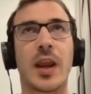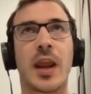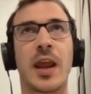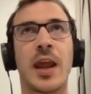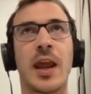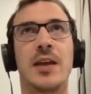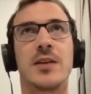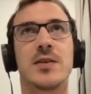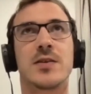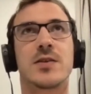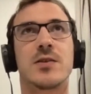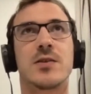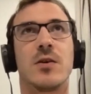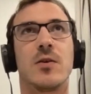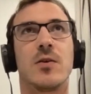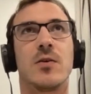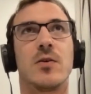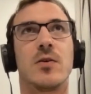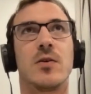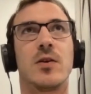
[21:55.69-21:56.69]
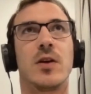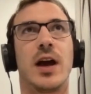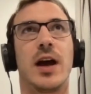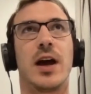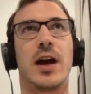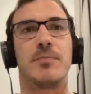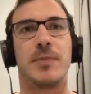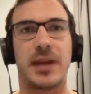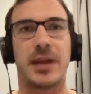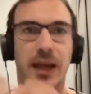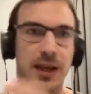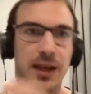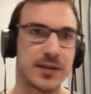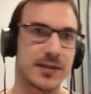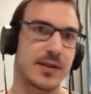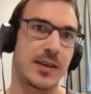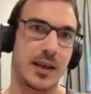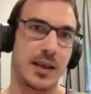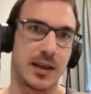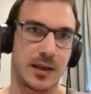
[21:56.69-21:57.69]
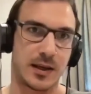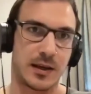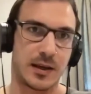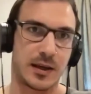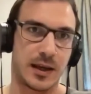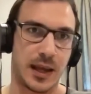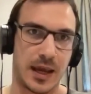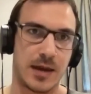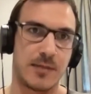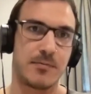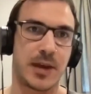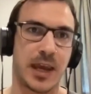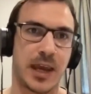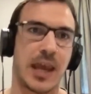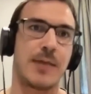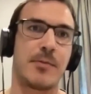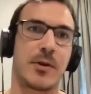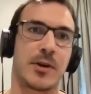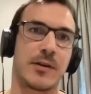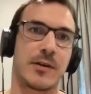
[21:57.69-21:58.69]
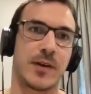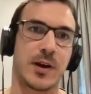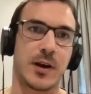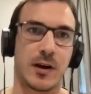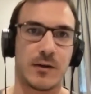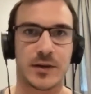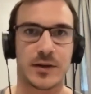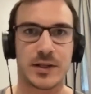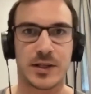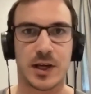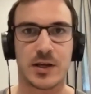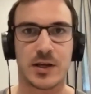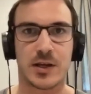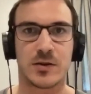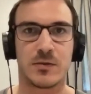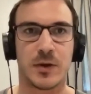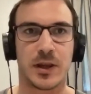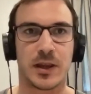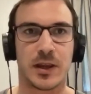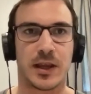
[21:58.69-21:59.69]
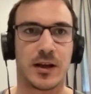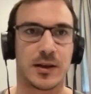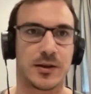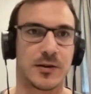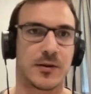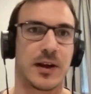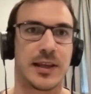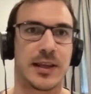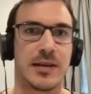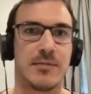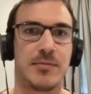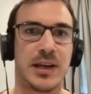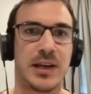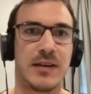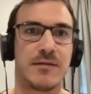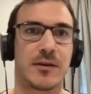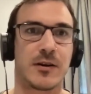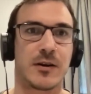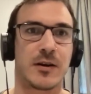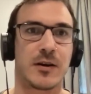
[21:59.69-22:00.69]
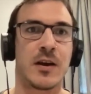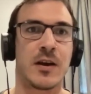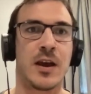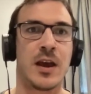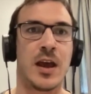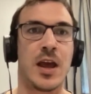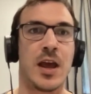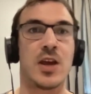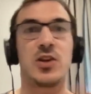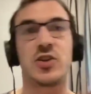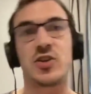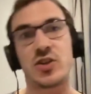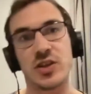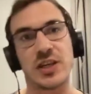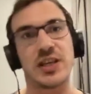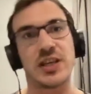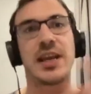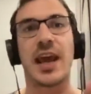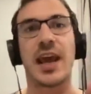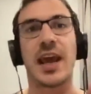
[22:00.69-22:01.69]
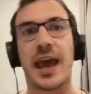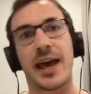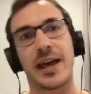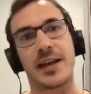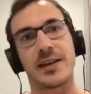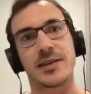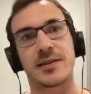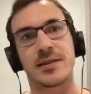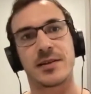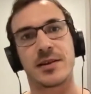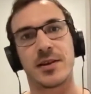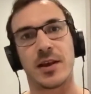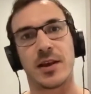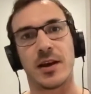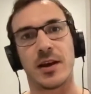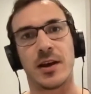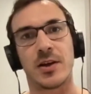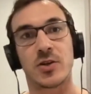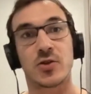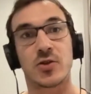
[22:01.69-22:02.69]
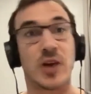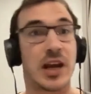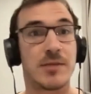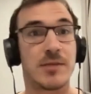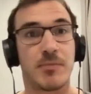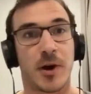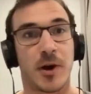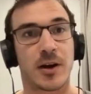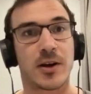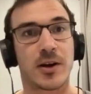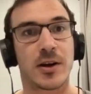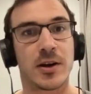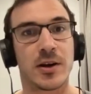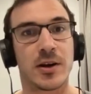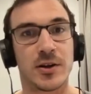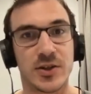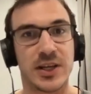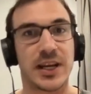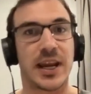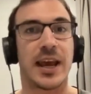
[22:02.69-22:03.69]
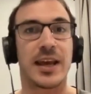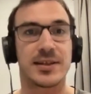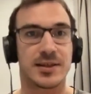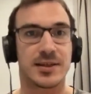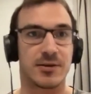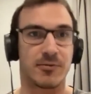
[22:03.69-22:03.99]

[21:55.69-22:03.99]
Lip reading: And so because the game came out of a conversation with Elder Eileen Bieber, she has the trademark. She has the